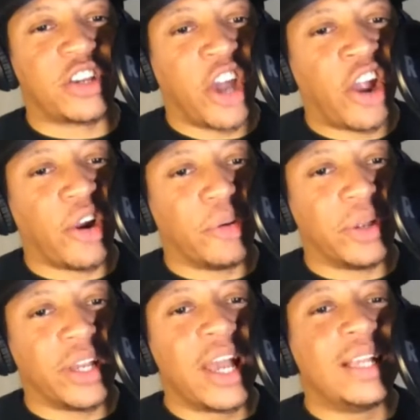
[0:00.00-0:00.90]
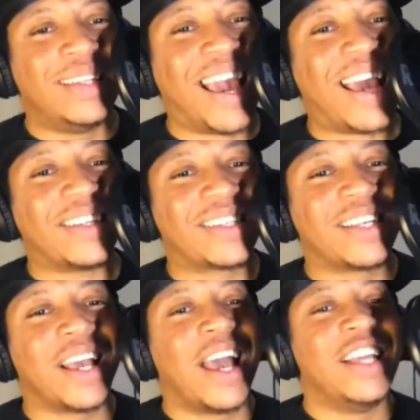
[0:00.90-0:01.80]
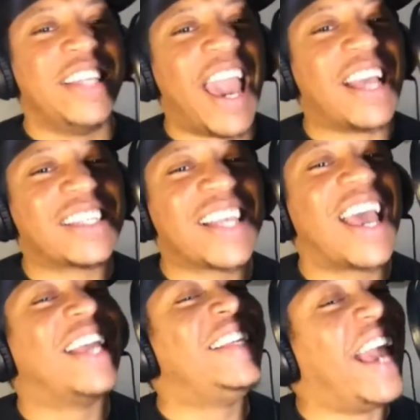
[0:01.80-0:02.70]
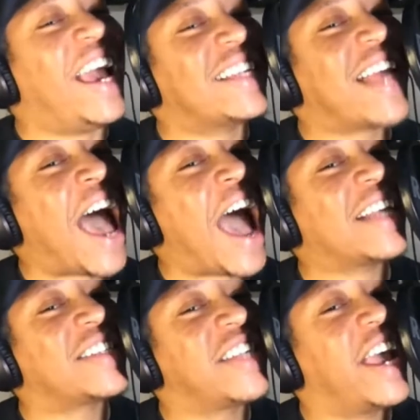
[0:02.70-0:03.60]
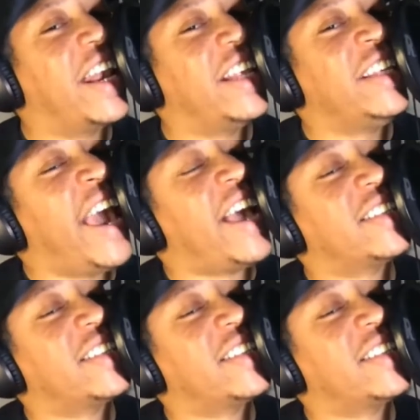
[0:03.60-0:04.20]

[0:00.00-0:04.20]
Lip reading: Curry. Yes, yes, yes, I said it. Yes,